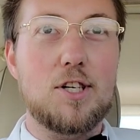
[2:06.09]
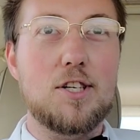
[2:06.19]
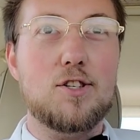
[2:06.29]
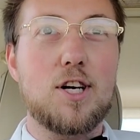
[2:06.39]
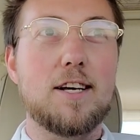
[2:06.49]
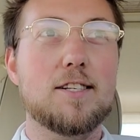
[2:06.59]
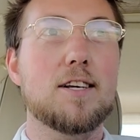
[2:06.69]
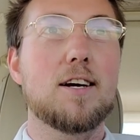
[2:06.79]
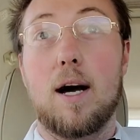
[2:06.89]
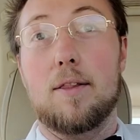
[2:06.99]
Cheese Chase.
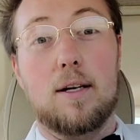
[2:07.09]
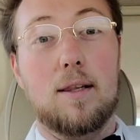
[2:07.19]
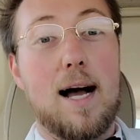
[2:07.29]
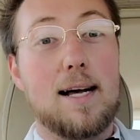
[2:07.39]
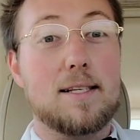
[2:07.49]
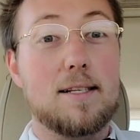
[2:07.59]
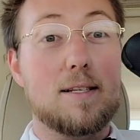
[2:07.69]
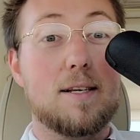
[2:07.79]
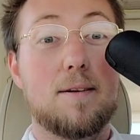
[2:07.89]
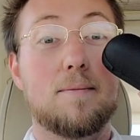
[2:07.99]
We've got the glasses,